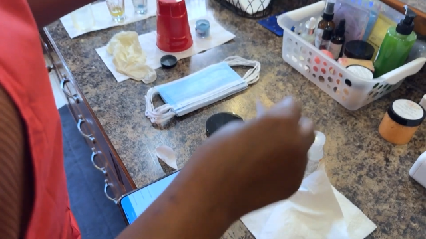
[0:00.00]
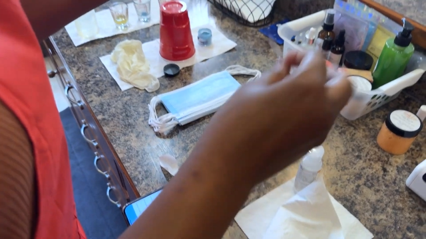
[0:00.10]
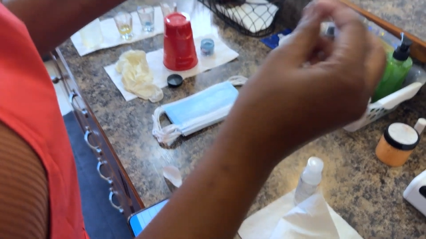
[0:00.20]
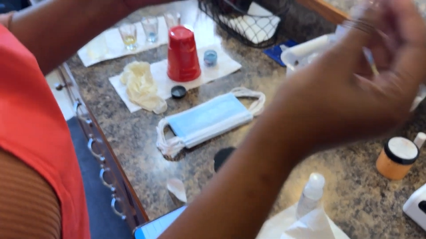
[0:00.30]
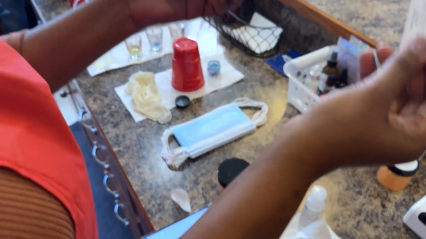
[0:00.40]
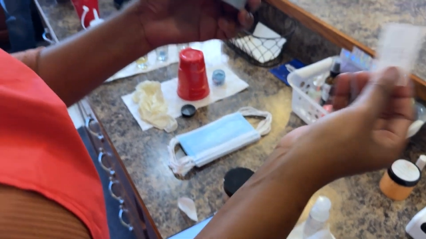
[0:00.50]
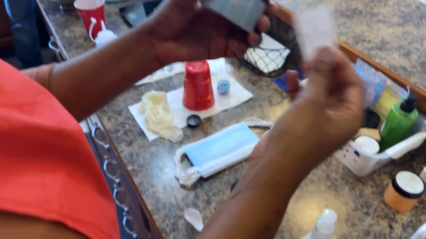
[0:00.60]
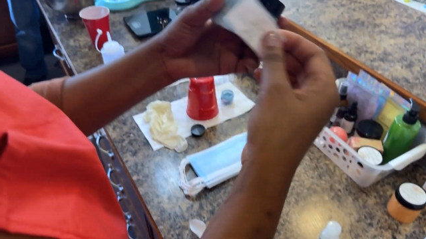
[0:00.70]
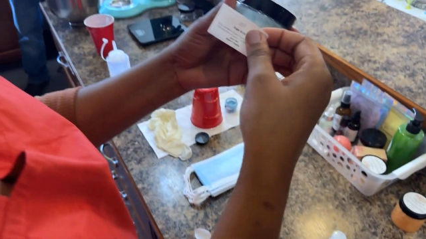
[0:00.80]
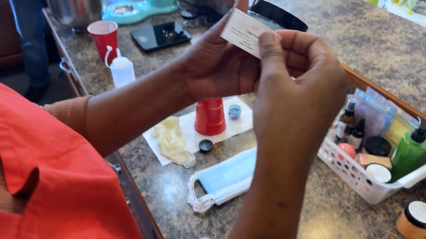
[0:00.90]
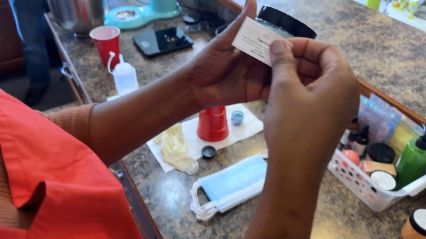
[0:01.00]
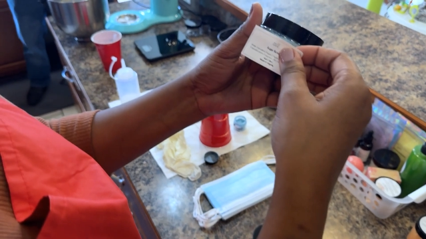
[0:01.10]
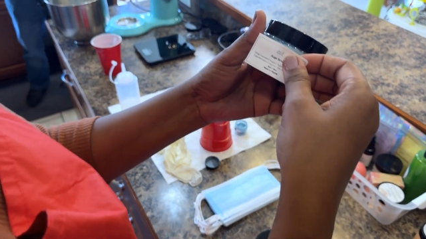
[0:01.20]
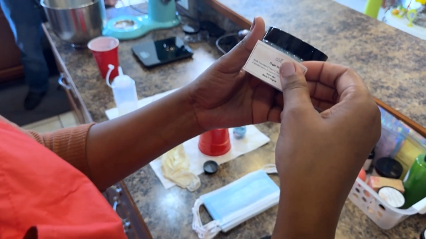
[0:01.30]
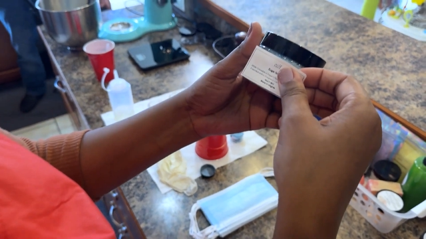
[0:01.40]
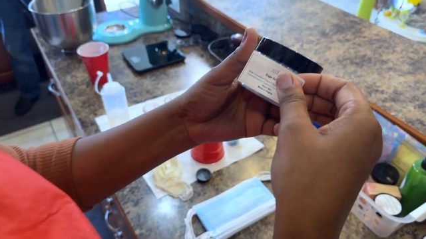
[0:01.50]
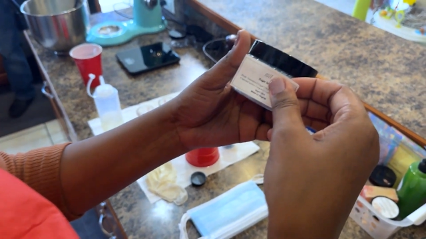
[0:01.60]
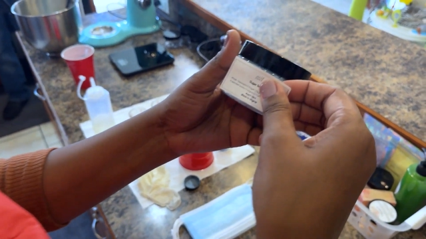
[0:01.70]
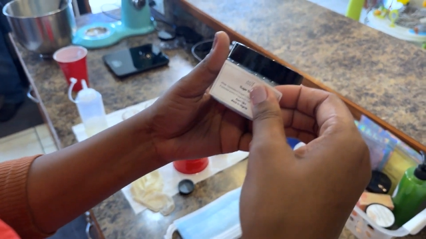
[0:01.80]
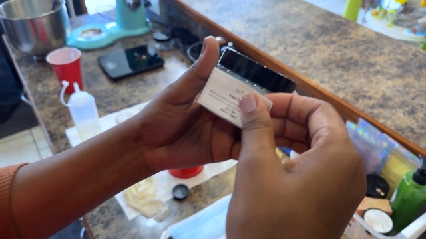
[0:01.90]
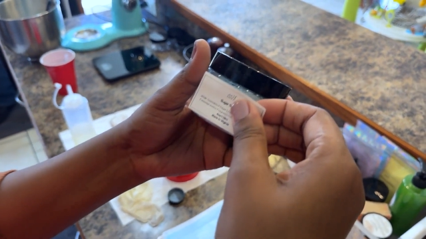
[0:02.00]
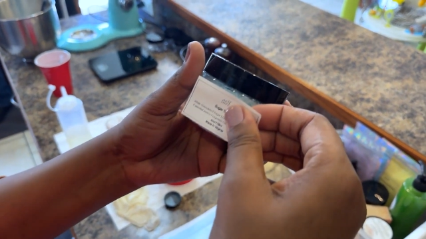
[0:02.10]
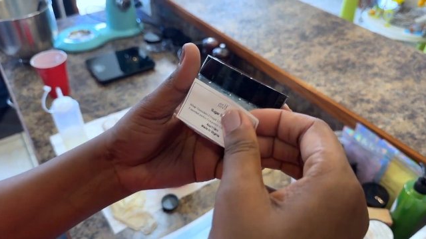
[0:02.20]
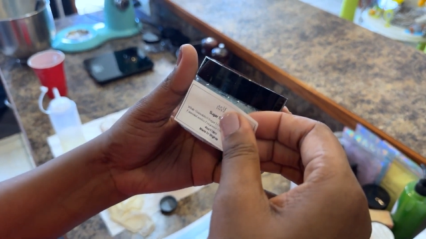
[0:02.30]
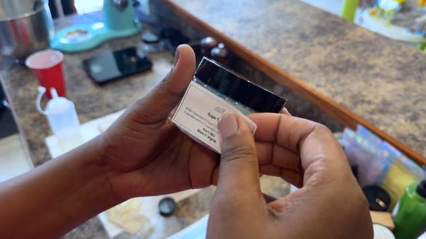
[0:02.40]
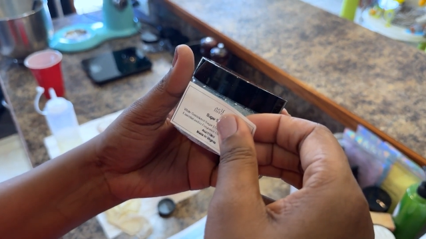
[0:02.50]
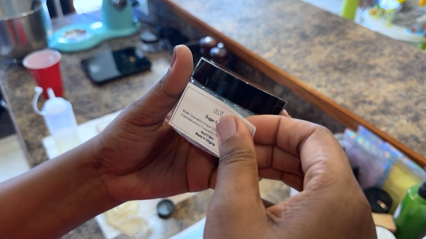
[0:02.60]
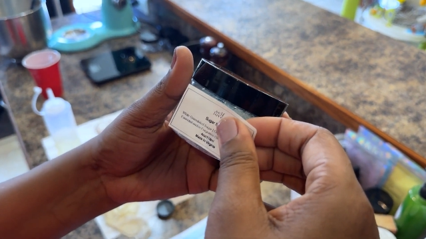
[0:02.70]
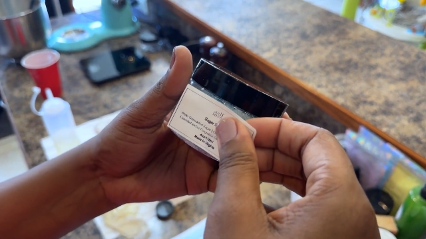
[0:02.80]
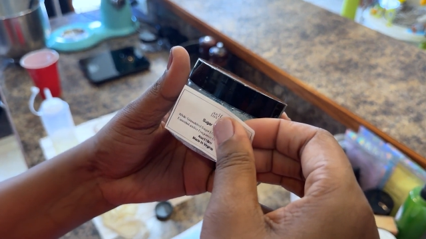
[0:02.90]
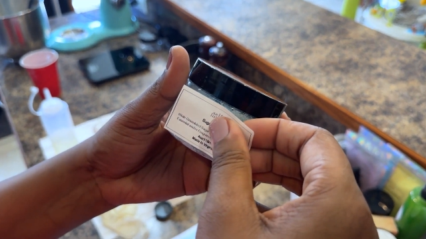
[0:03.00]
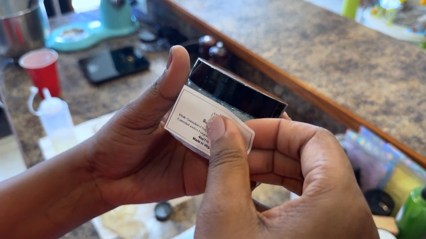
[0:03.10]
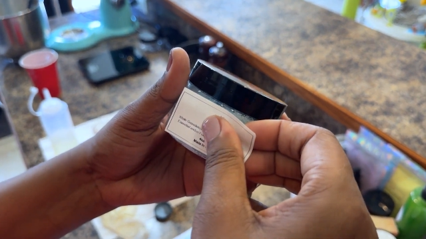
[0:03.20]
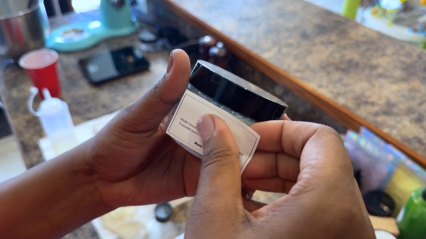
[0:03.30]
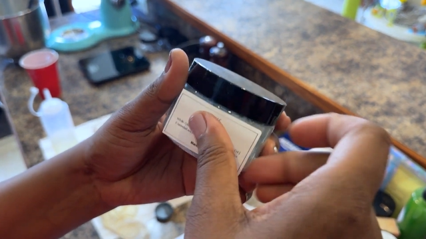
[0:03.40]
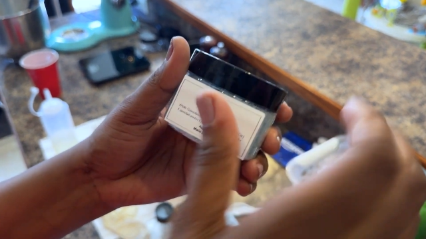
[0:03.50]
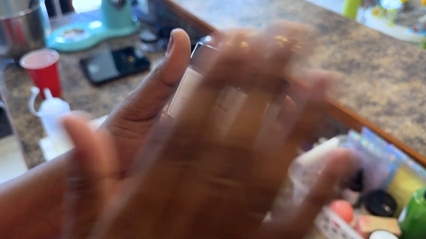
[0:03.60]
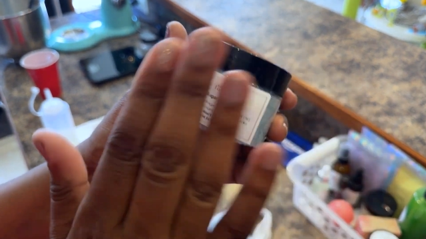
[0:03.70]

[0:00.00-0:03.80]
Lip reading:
Nobody's mouth can be seen.